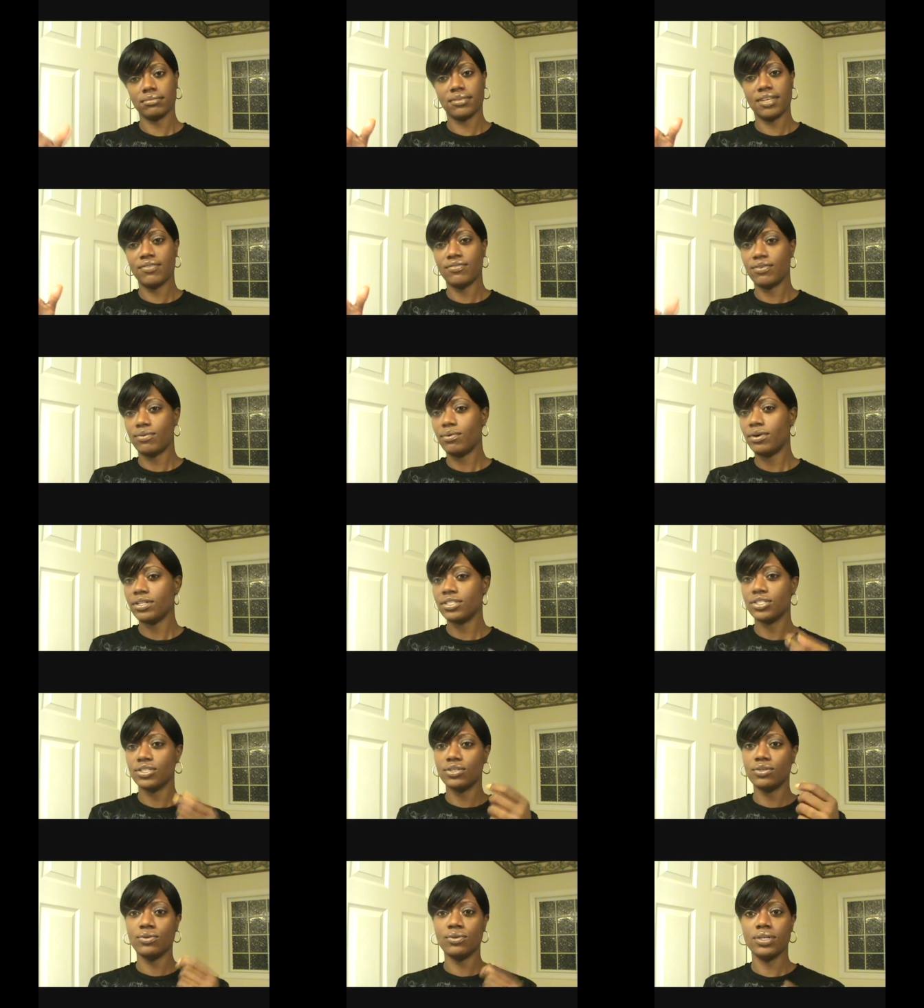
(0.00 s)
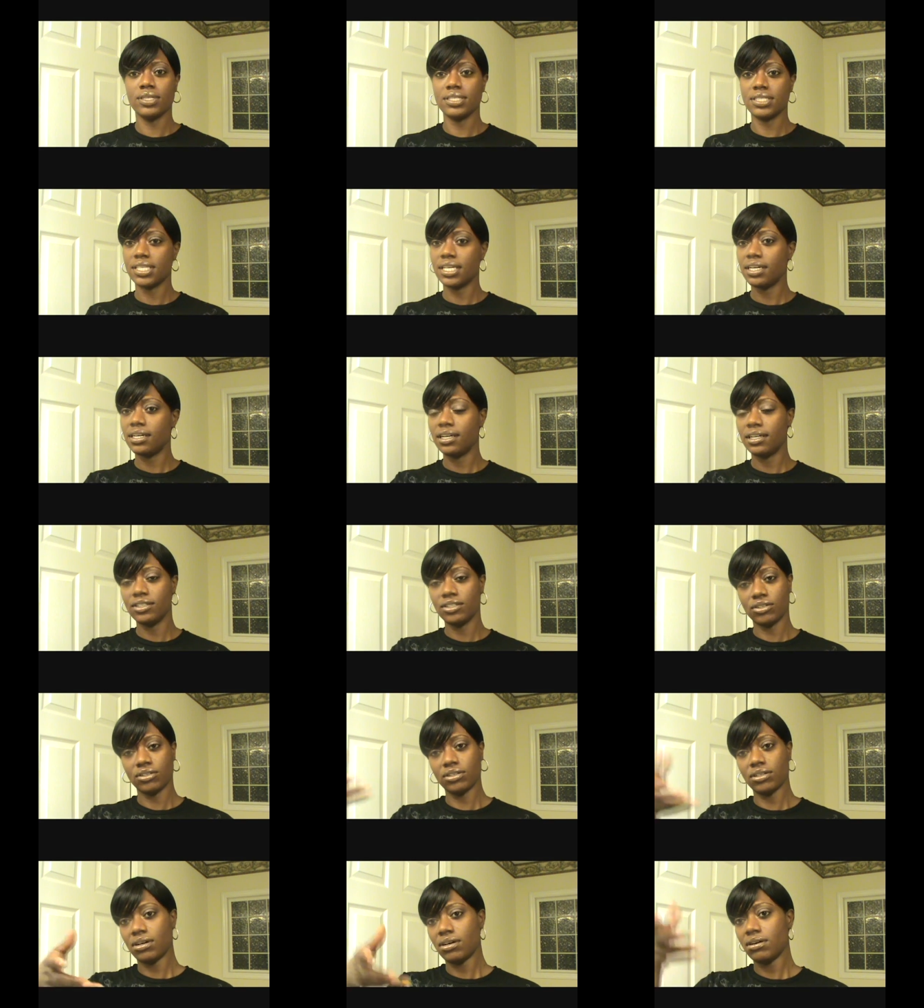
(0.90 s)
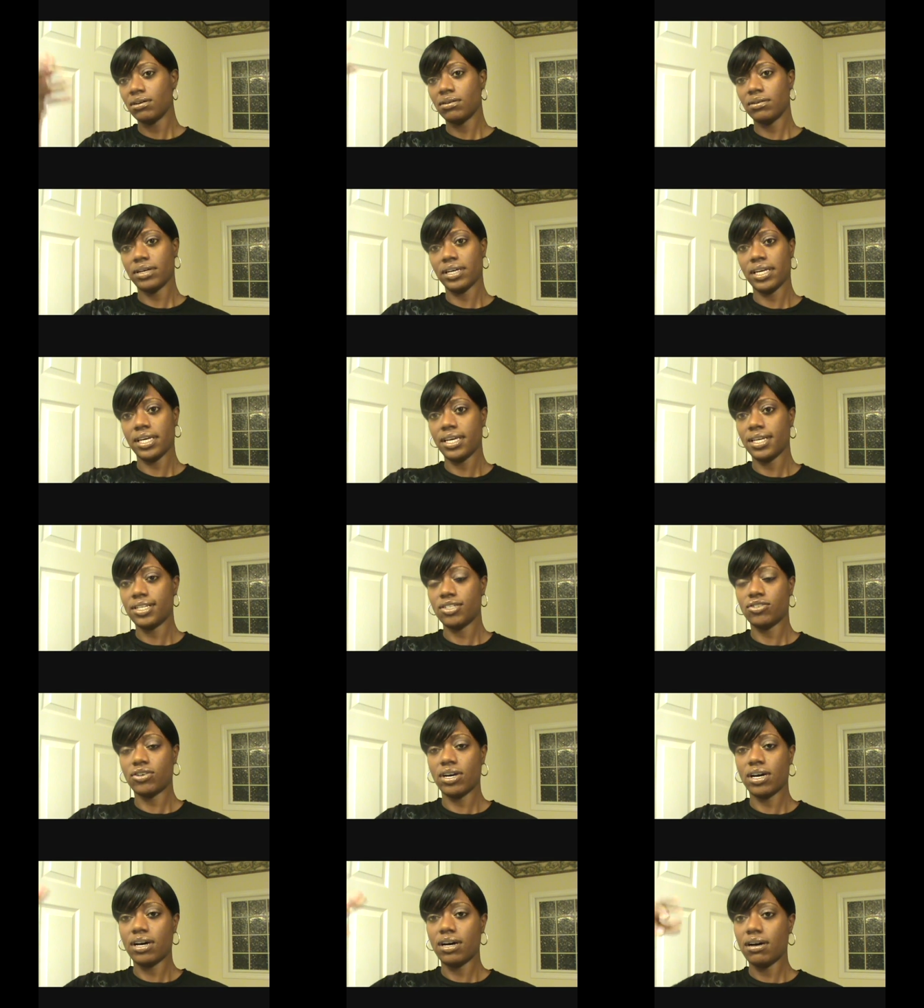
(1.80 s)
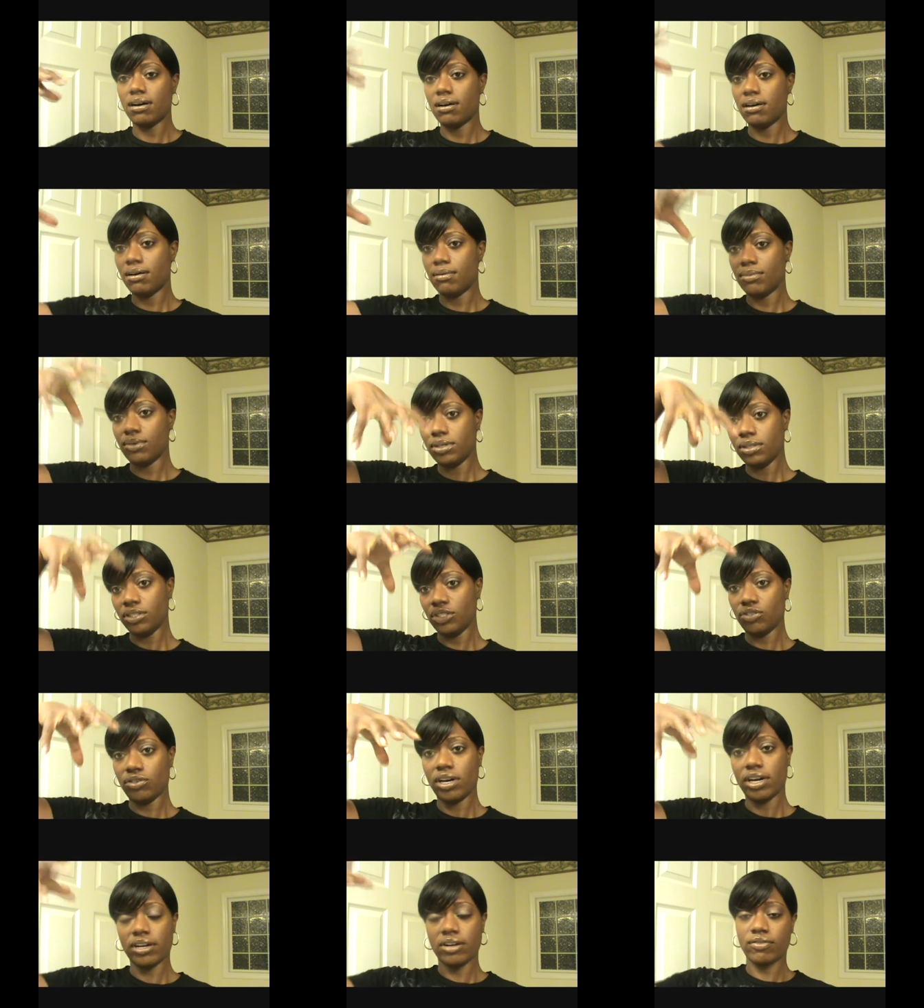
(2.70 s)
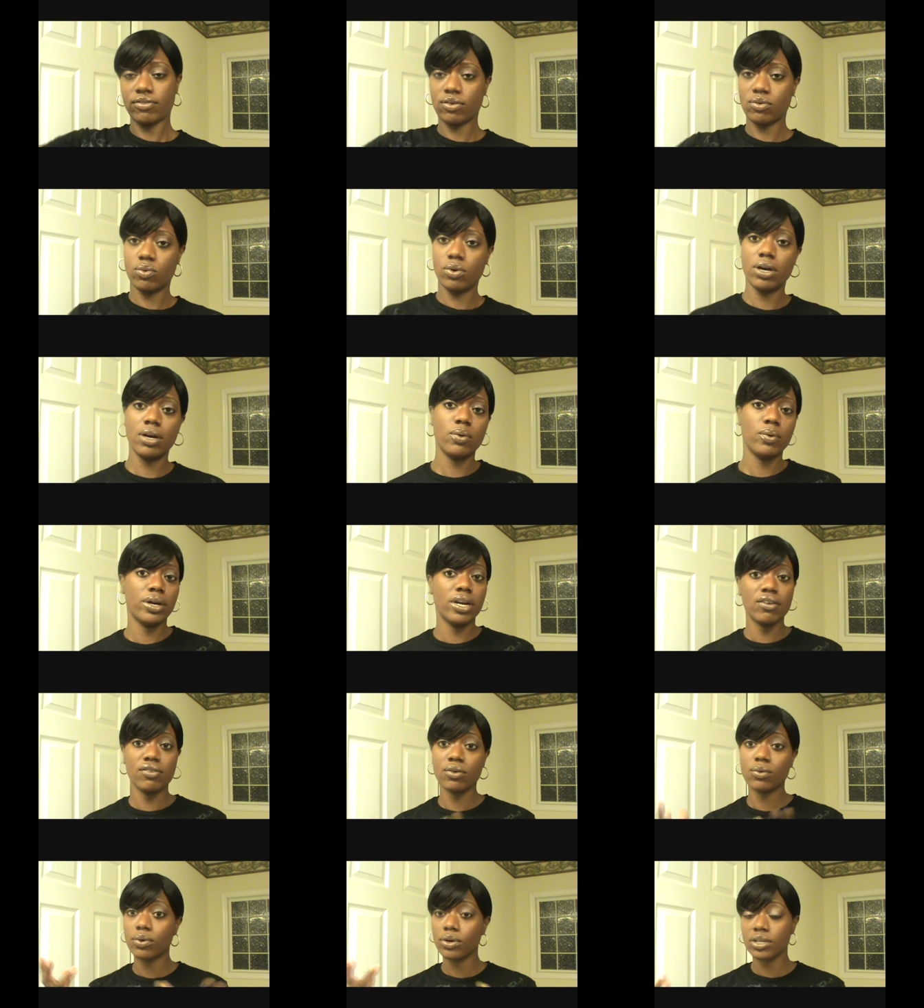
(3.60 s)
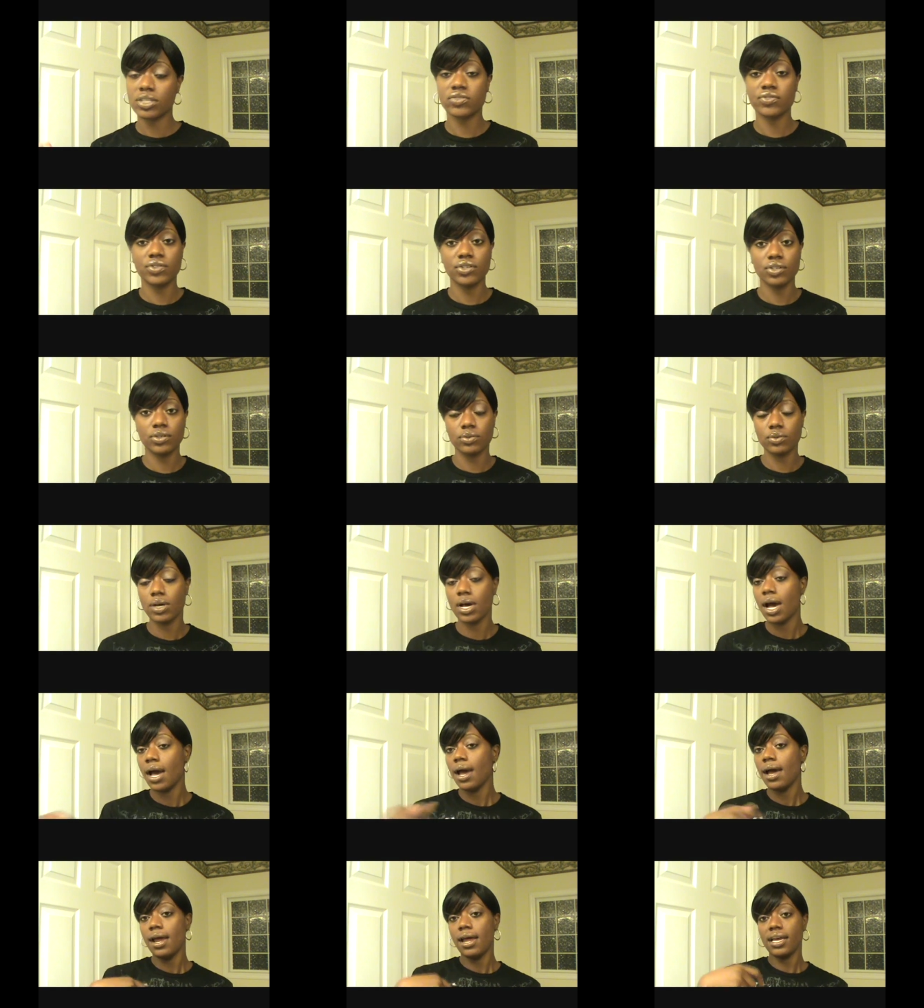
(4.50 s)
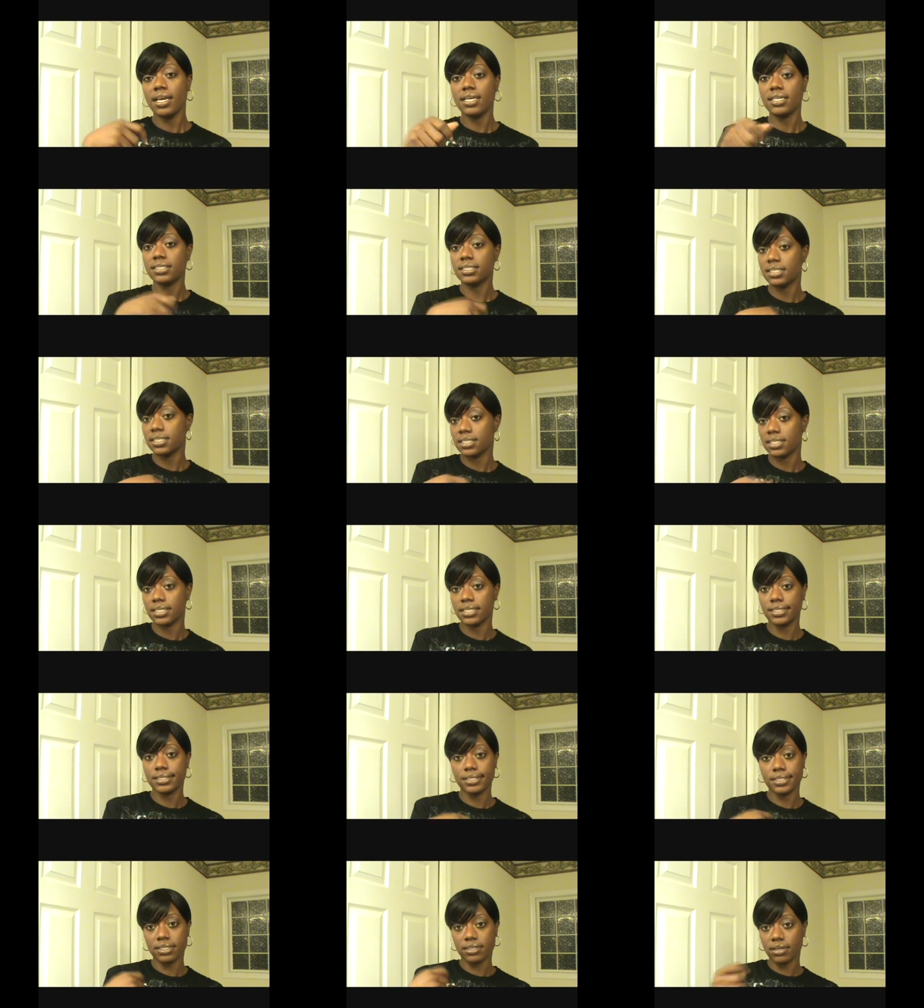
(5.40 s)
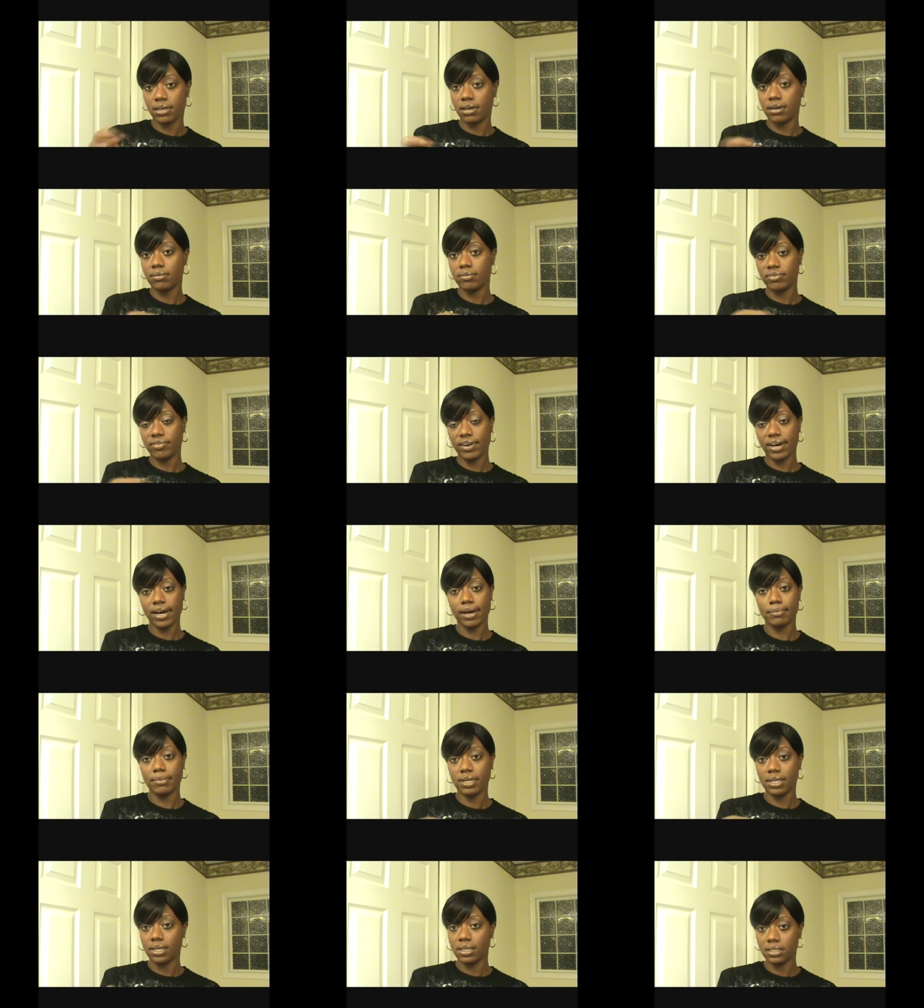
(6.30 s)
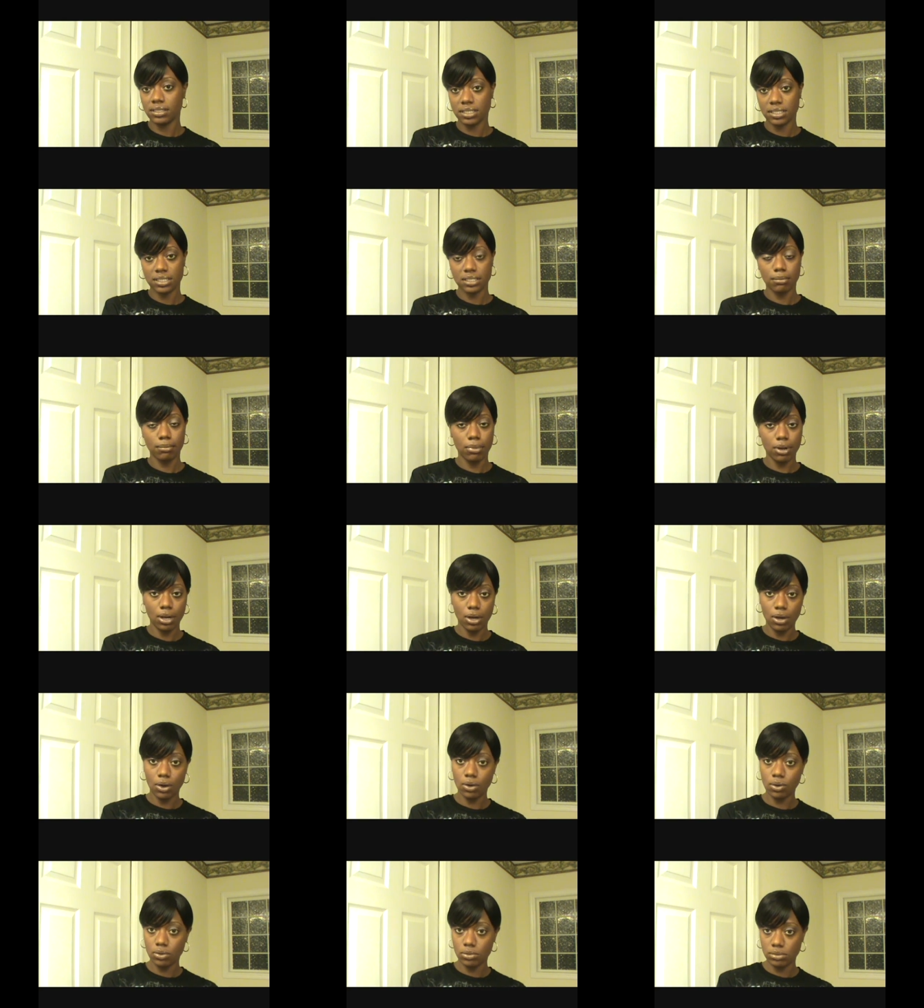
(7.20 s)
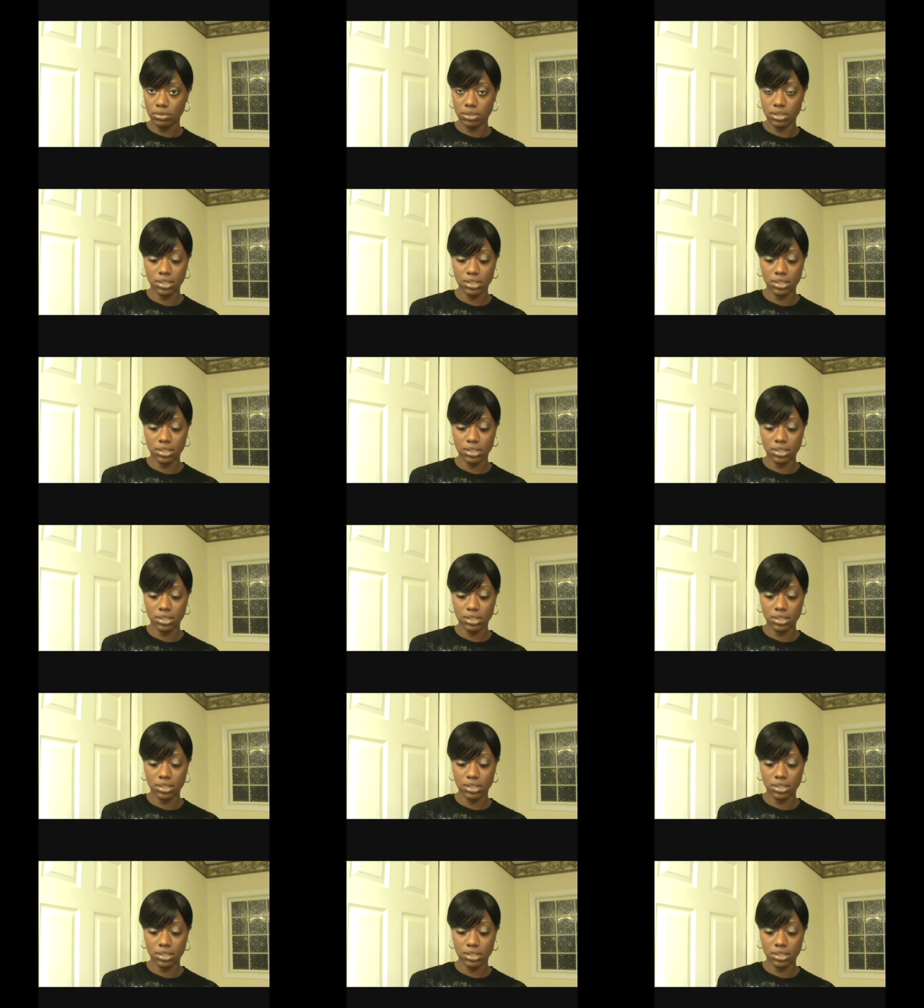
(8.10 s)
If you want to, you can sit it under a doggone hood dryer if you want. Whatever works for you. It's just easy. 5 minutes just to blow.